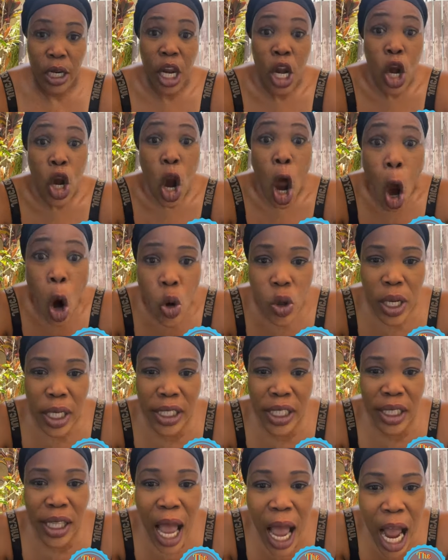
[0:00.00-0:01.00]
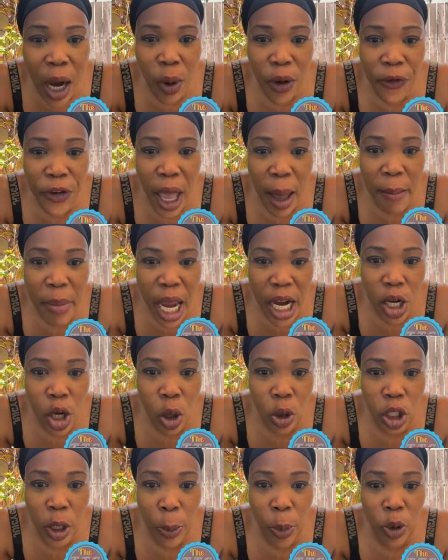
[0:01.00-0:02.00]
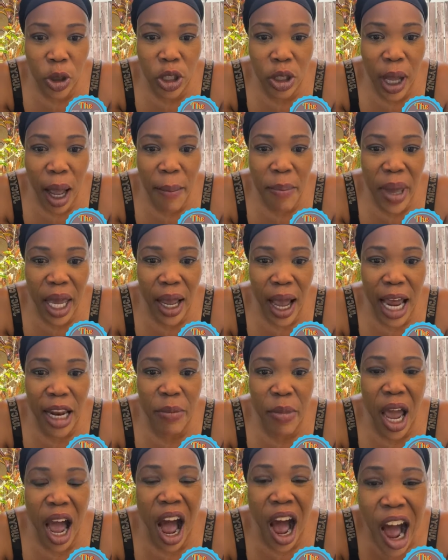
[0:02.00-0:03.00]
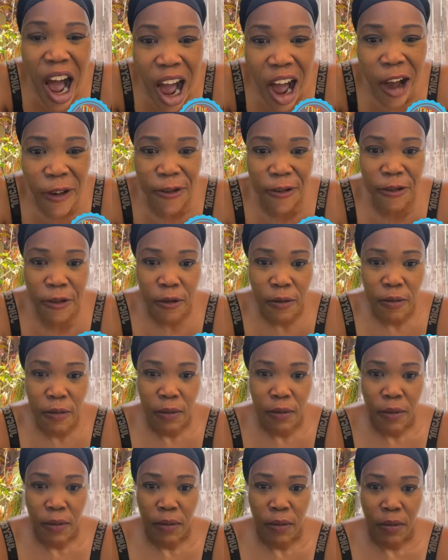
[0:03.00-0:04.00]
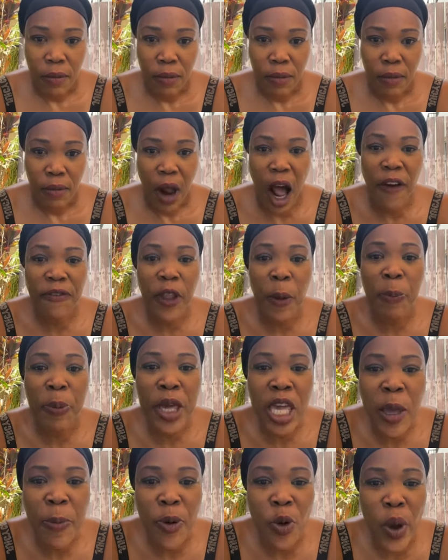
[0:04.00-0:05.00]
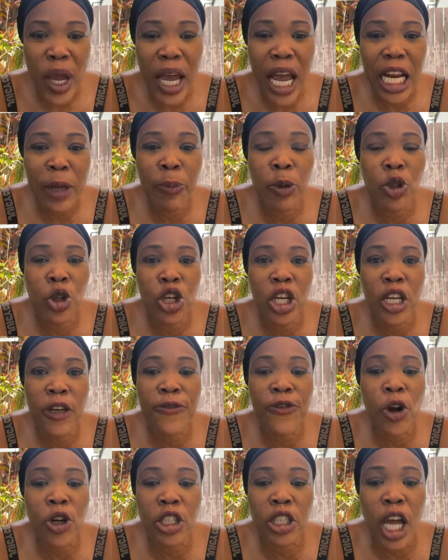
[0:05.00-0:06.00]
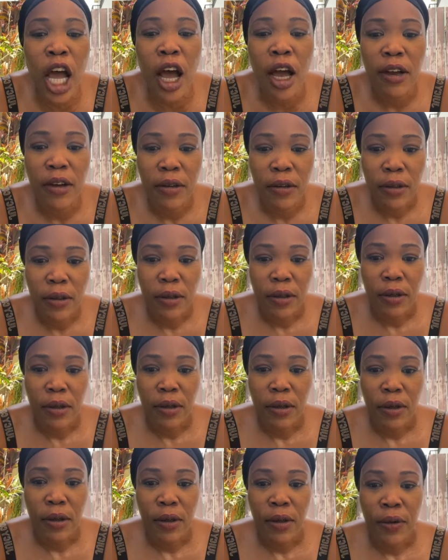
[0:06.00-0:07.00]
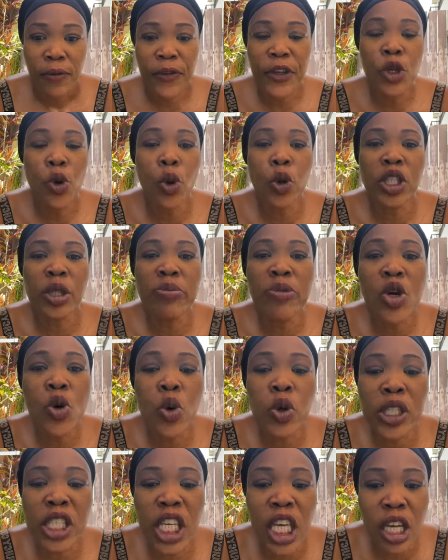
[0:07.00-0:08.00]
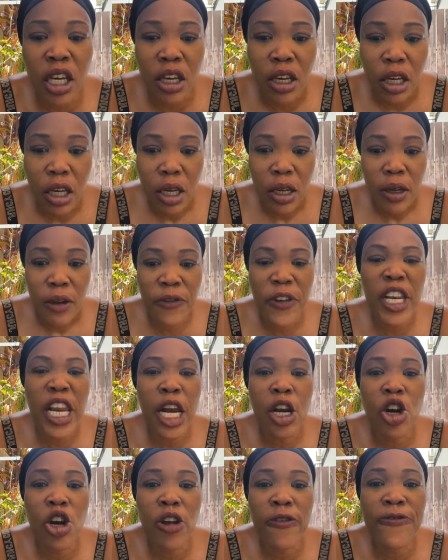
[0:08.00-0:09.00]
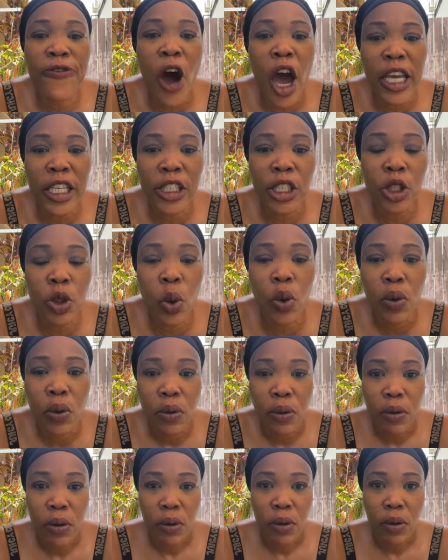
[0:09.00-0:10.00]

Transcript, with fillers: The loudest talk we you make now supposed to make on behalf of the people we God put in front of. For use music, for learn a voice to,